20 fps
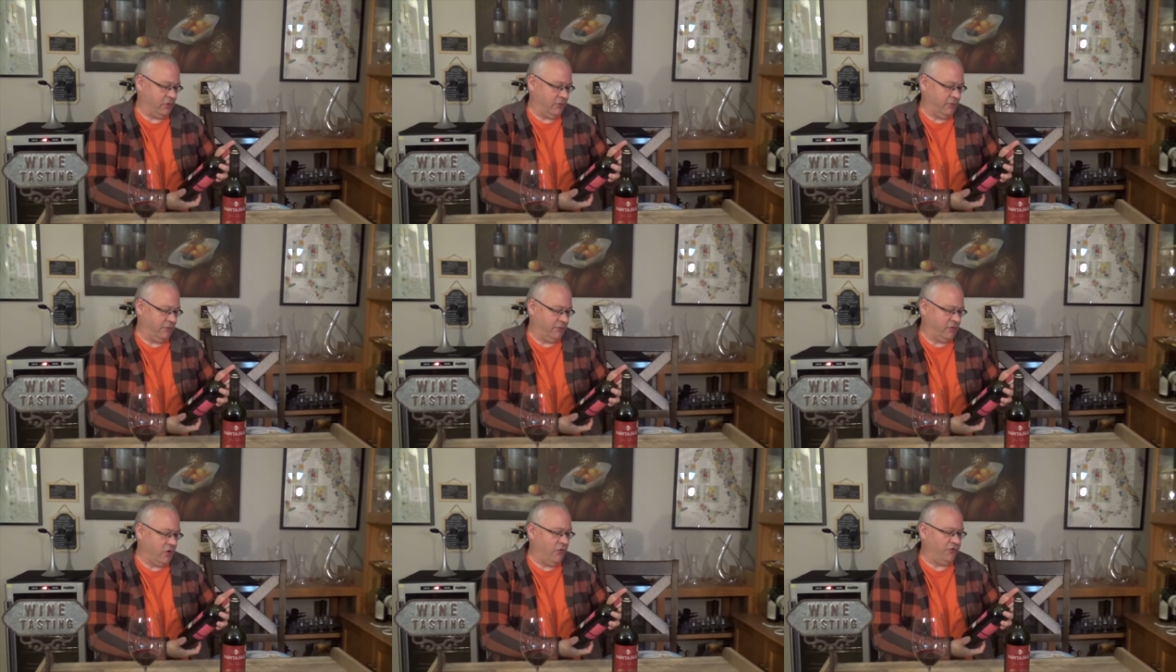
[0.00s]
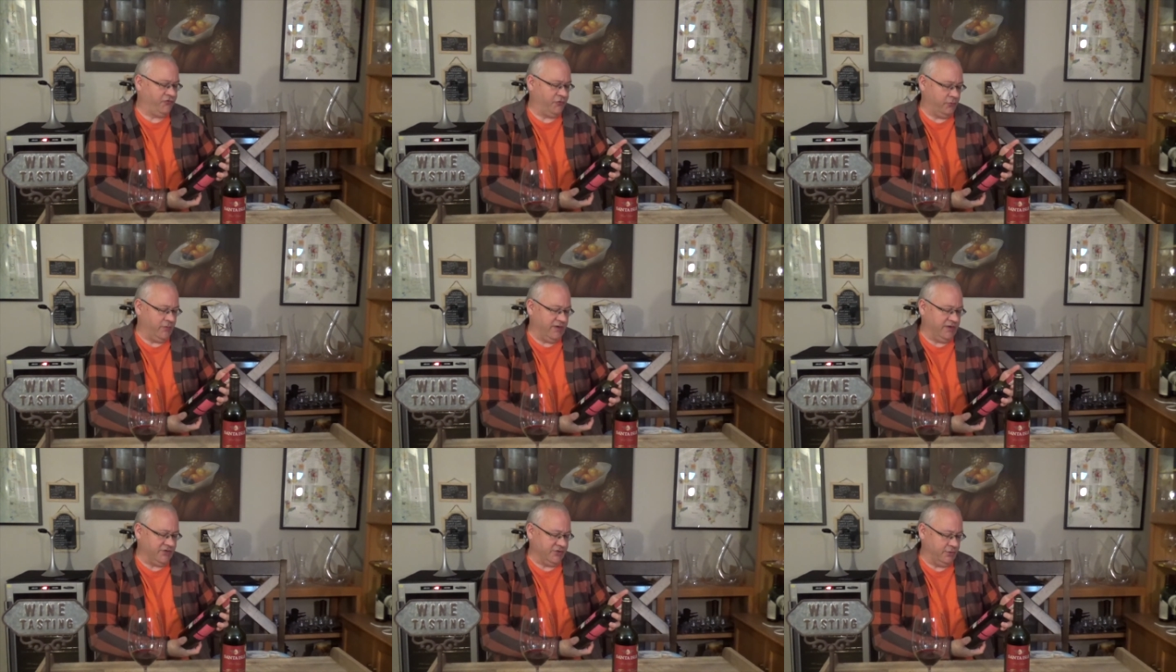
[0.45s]
coastal
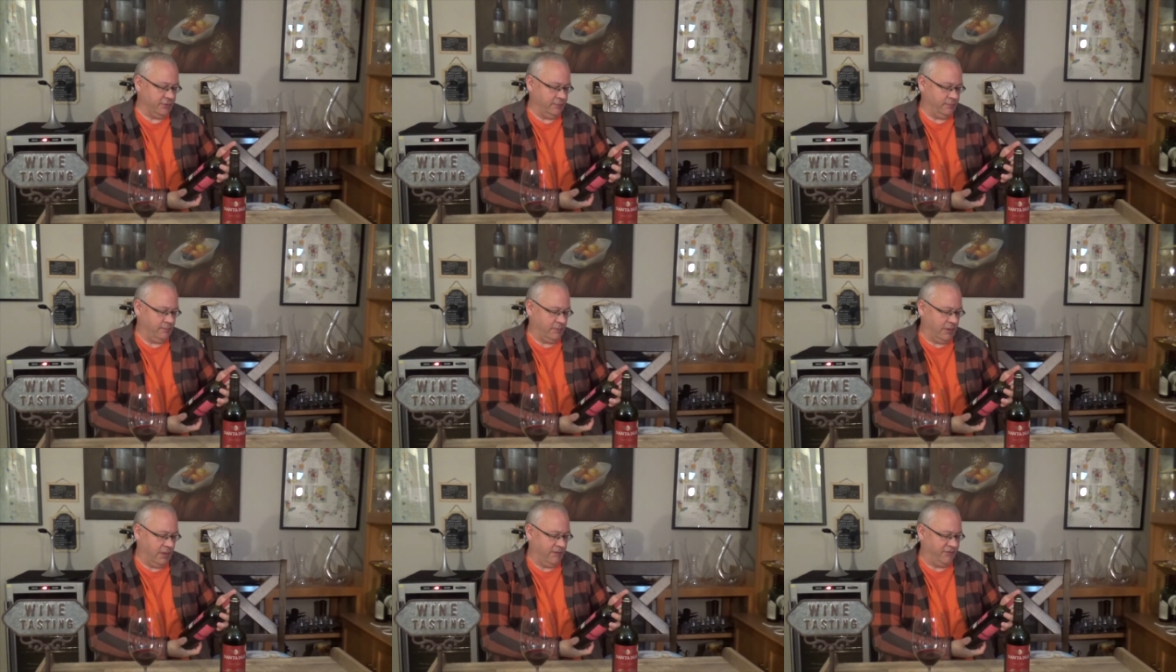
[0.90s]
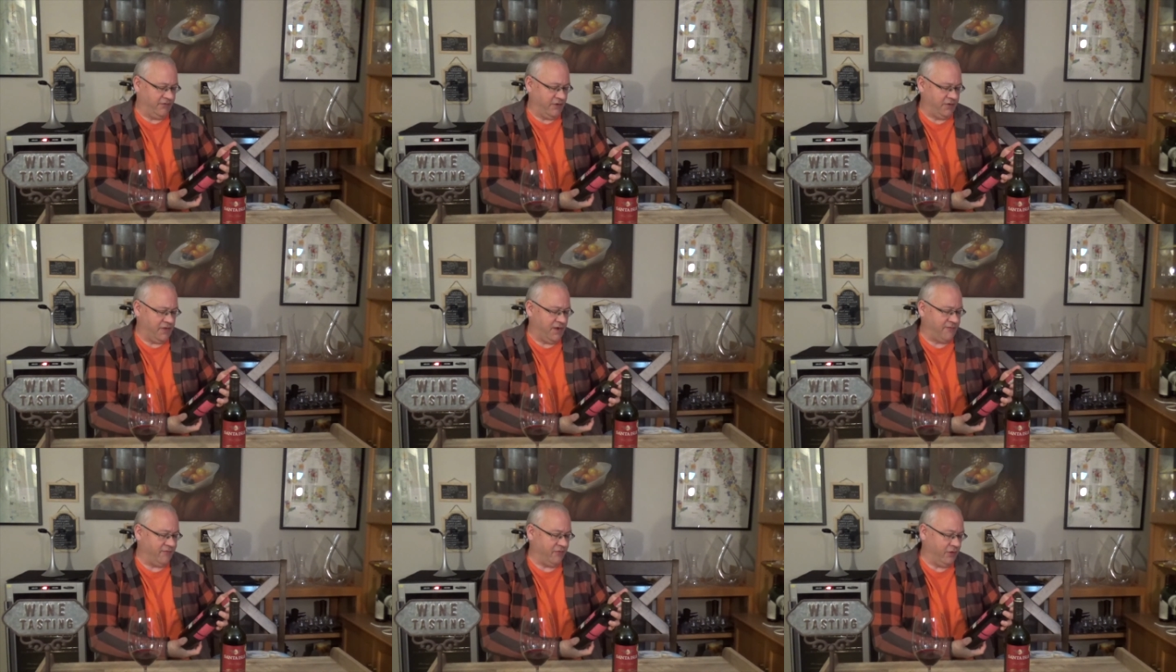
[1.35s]
region of
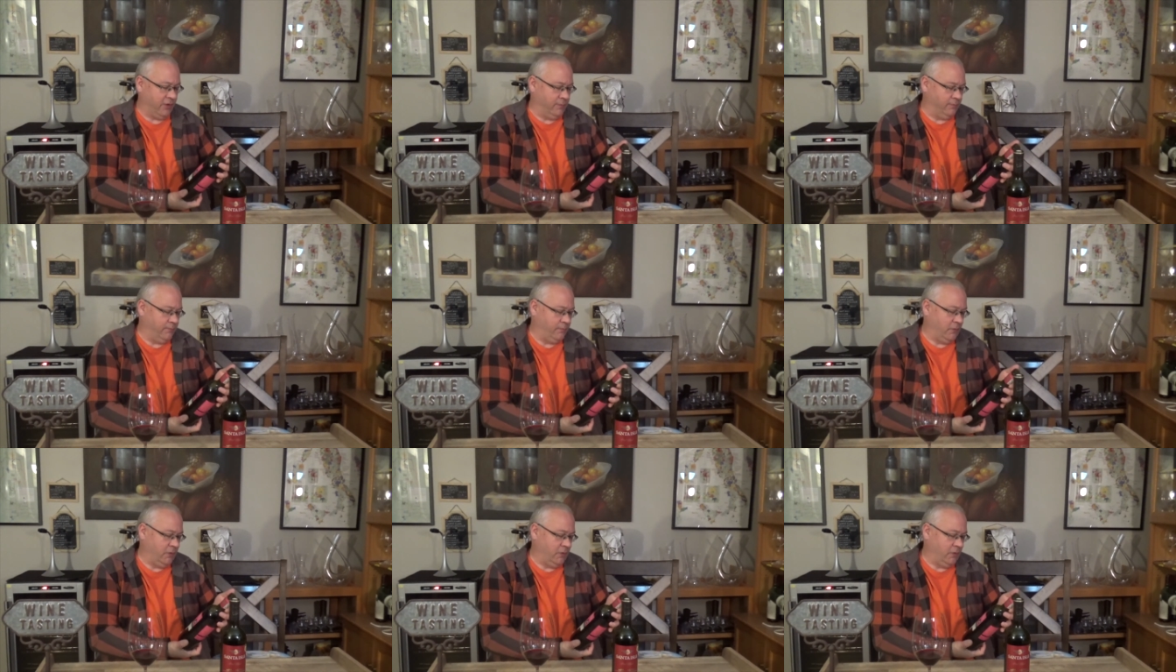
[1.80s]
South Africa.